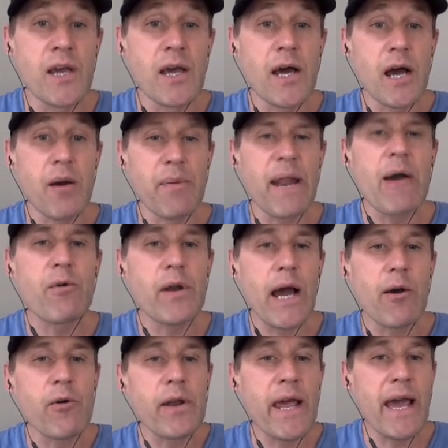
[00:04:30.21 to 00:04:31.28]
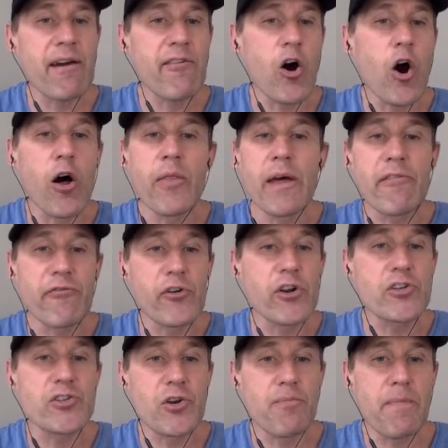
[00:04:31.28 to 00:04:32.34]
But I would have all that
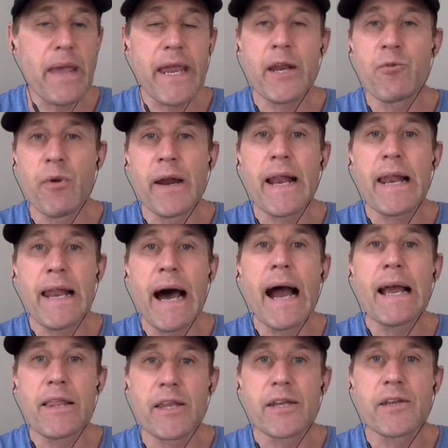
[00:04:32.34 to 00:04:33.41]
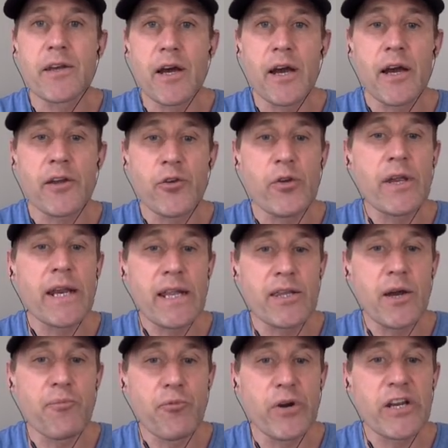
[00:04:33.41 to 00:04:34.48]
furniture made right on island. You can get it
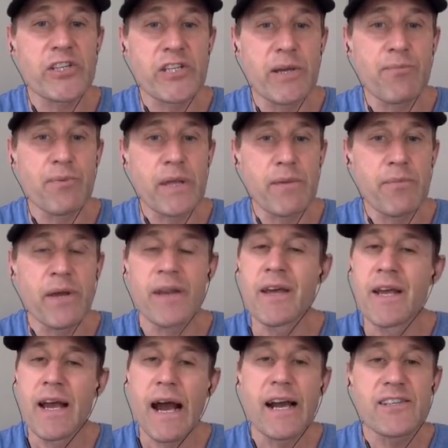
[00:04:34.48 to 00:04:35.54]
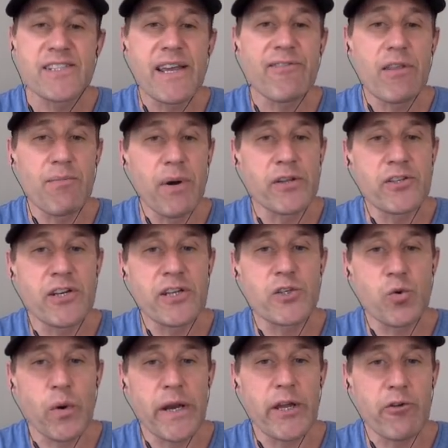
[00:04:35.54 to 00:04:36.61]
done pretty cheaply. But I safely budgeted
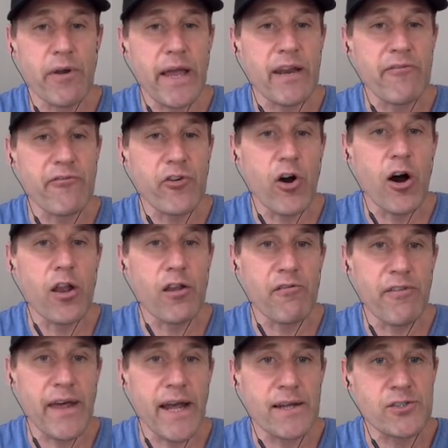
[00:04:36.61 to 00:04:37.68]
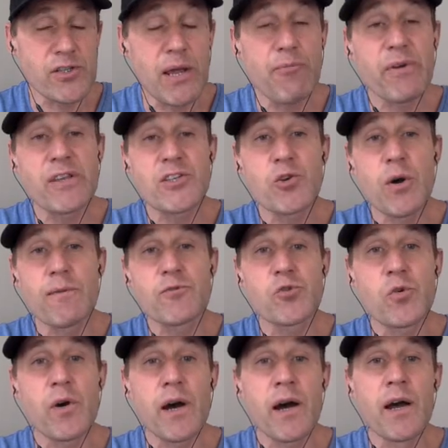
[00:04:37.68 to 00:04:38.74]
20 grand for all of that. So that brings you up
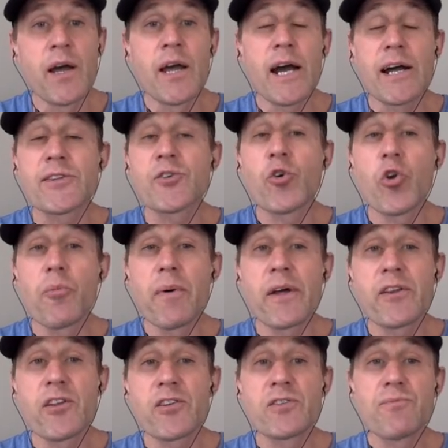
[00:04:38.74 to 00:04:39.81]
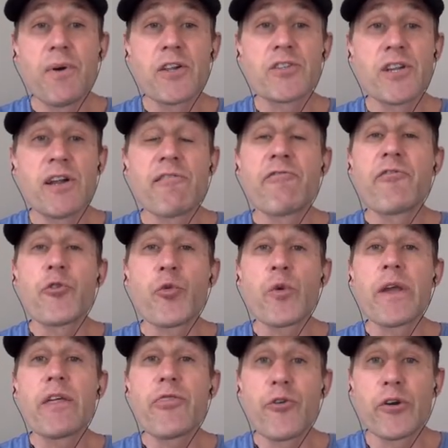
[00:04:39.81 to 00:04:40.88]
to a total budget of
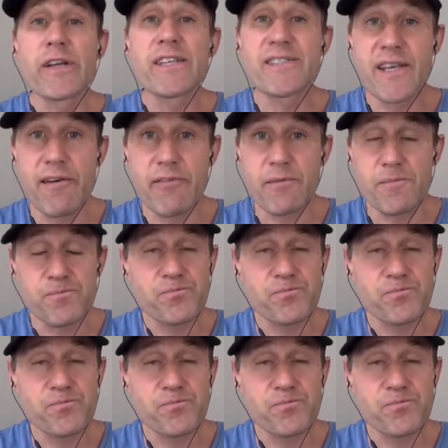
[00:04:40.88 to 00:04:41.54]
$337.